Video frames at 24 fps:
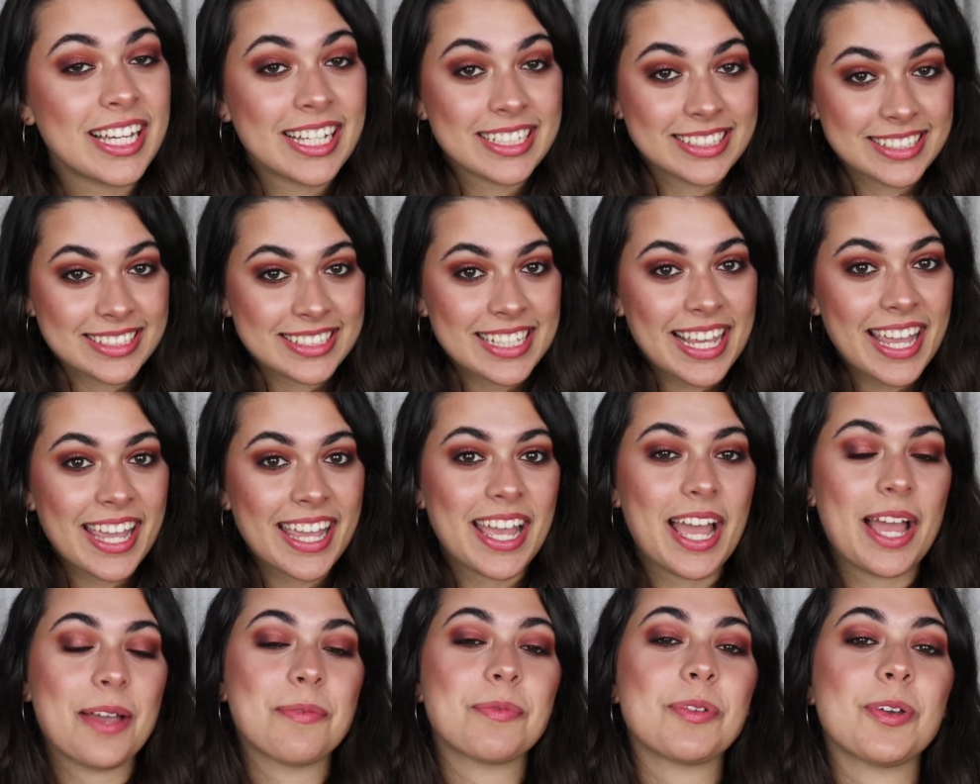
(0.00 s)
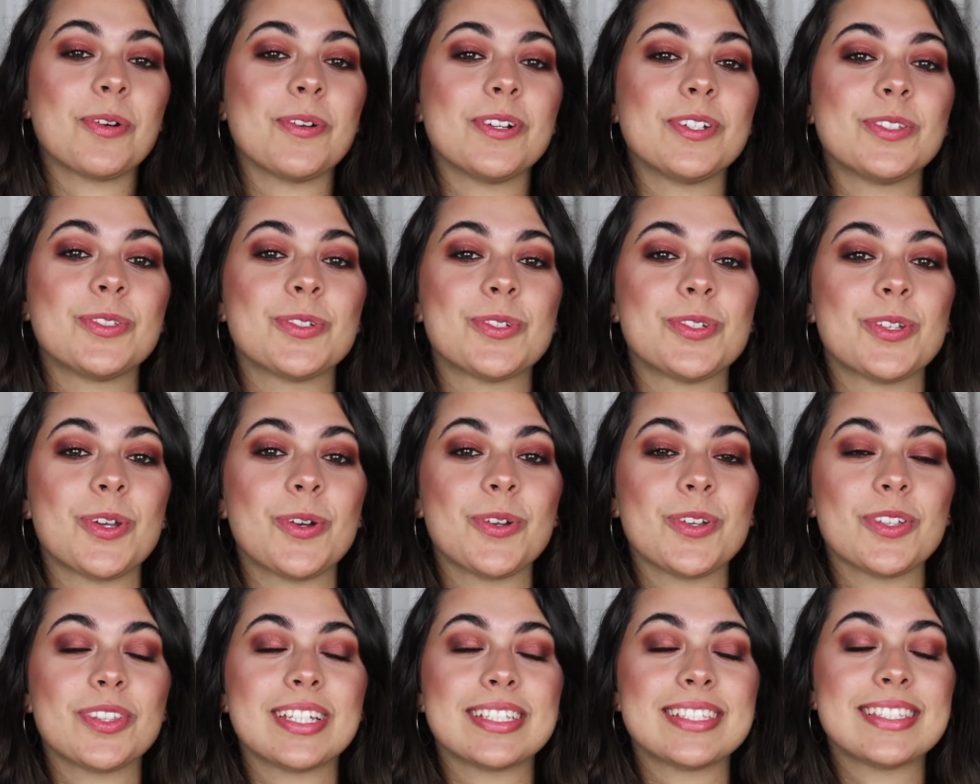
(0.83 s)
Today I'm going to show
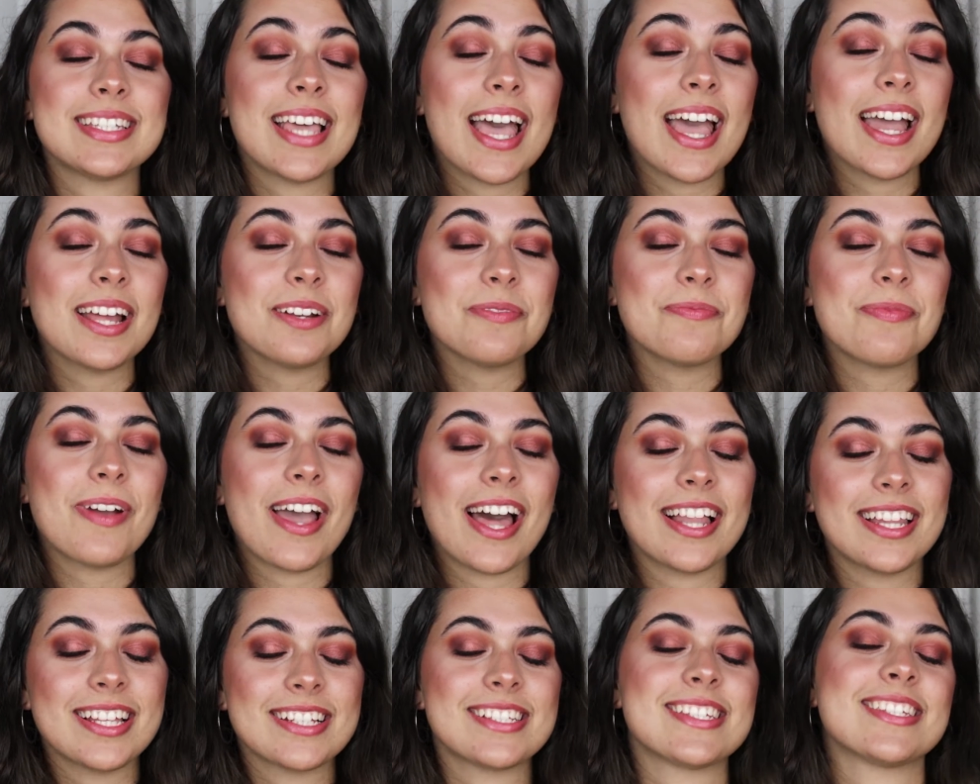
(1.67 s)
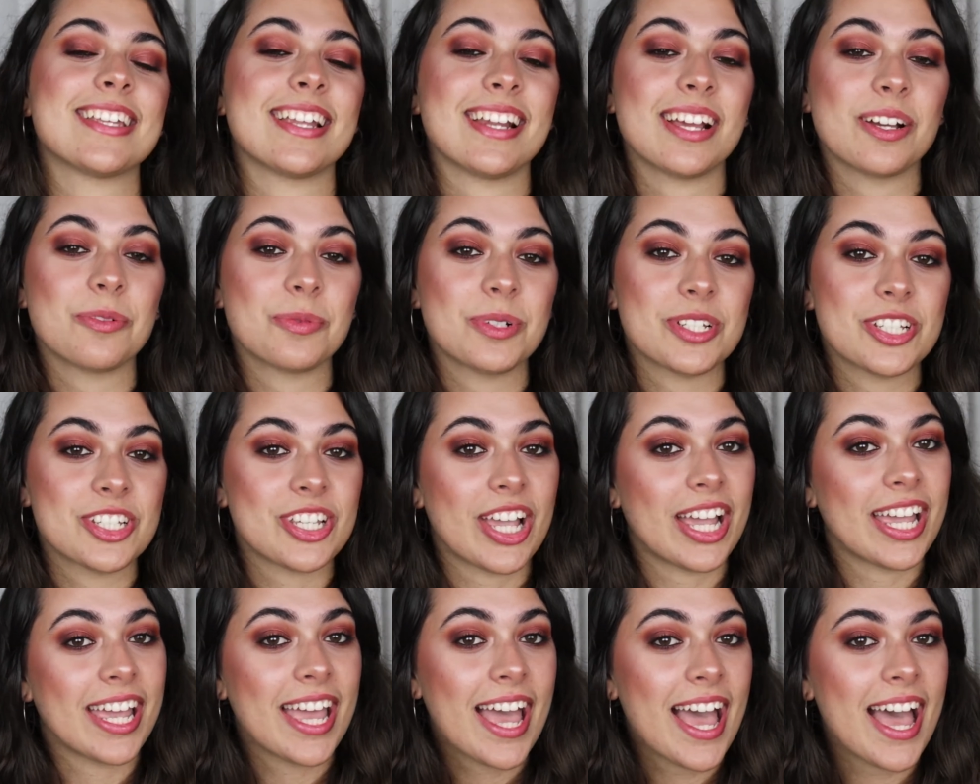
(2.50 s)
you the 10 palettes that I wish
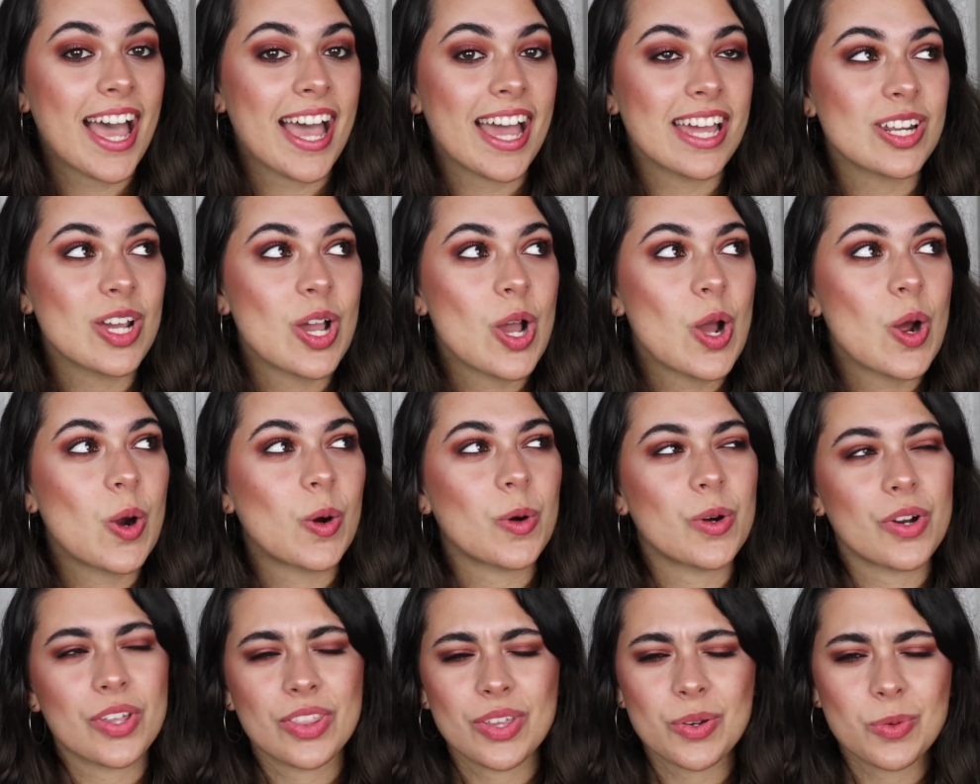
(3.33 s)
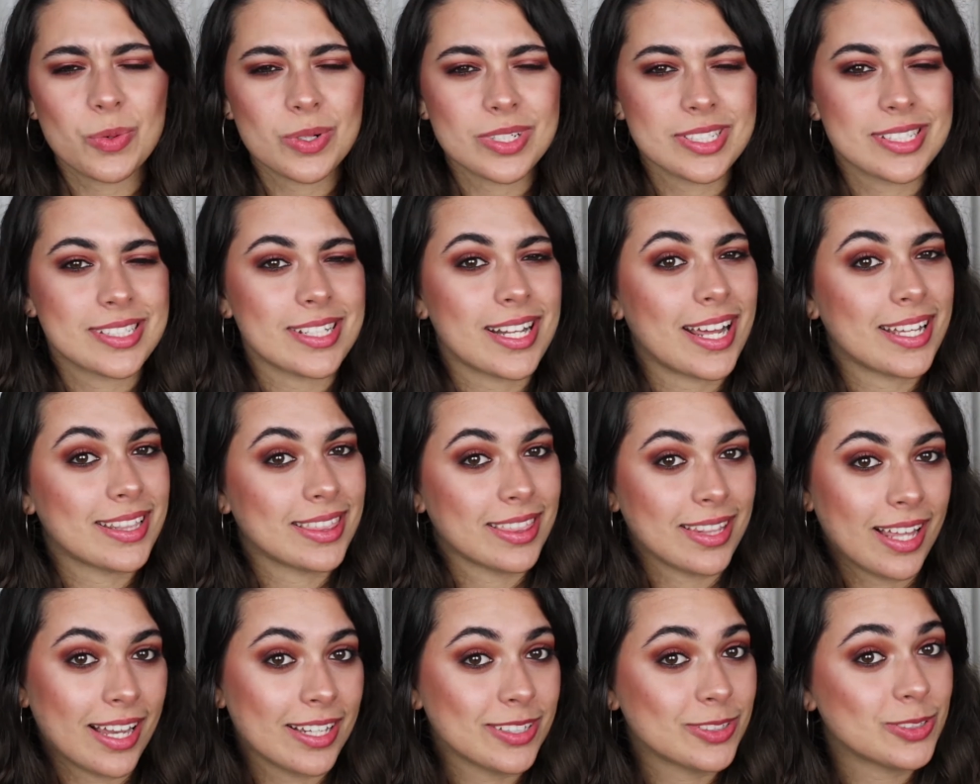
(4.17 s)
I had, or the ones that I'd
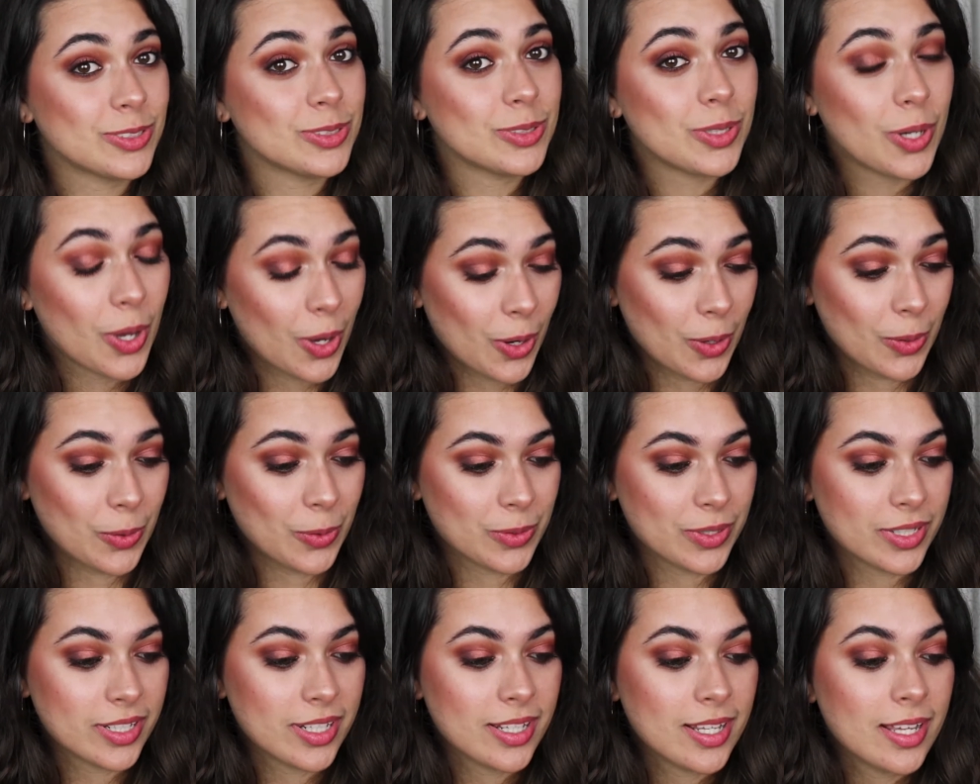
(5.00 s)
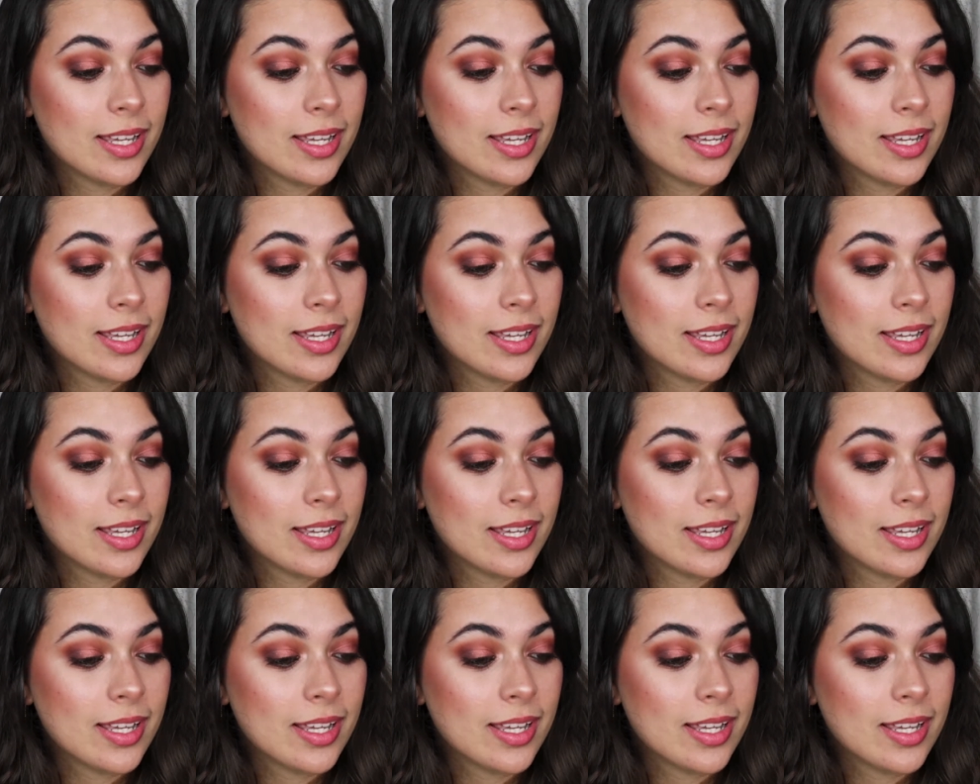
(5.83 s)
like to own.